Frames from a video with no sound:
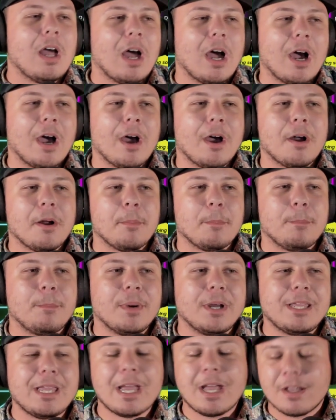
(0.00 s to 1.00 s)

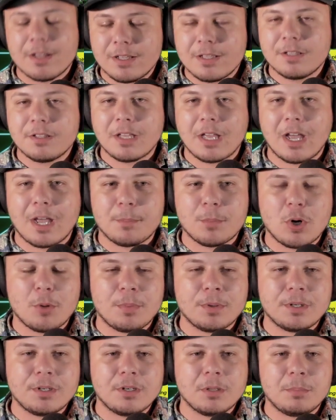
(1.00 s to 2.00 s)
But yeah, I'm
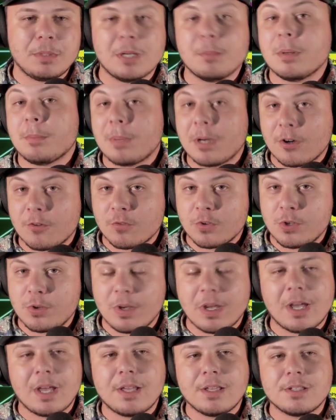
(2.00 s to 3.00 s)
hoping to be a bit better for you
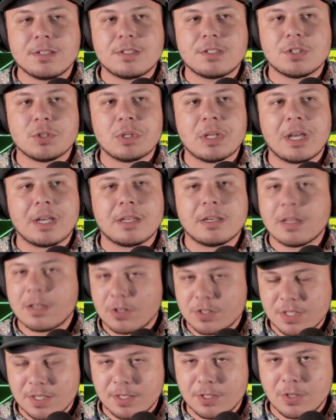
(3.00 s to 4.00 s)
guys, so that I can
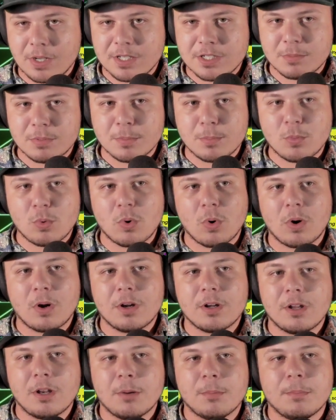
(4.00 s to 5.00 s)
entertain you guys a bit more
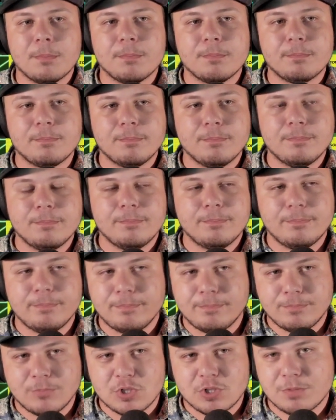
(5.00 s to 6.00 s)
and
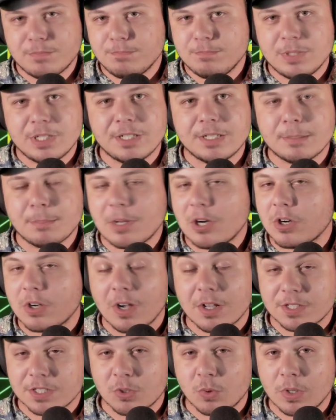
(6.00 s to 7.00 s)
just be a better
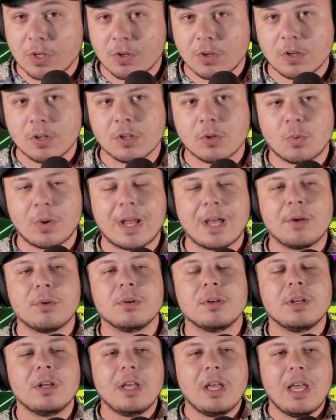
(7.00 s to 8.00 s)
content creator all around.